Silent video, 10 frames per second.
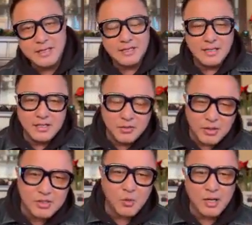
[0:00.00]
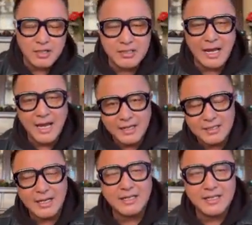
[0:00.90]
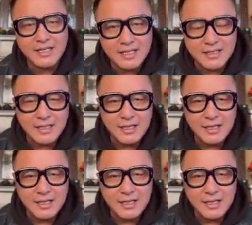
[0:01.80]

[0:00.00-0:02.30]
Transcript: And then he also wanted to act like a kid.